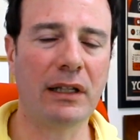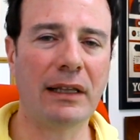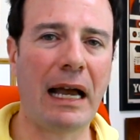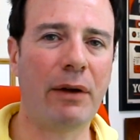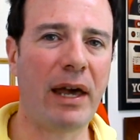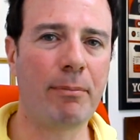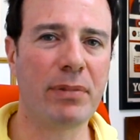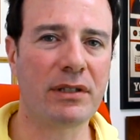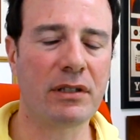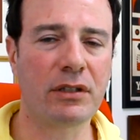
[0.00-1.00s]
allow that
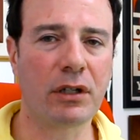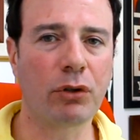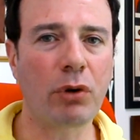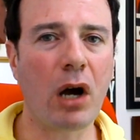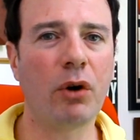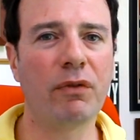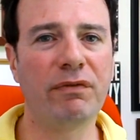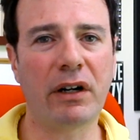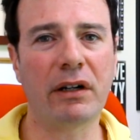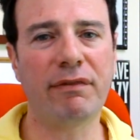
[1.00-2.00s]
business to grow
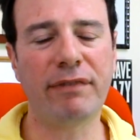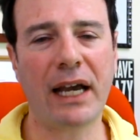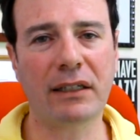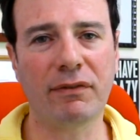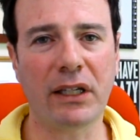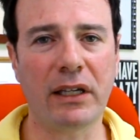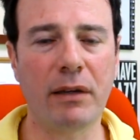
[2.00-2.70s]
very effectively.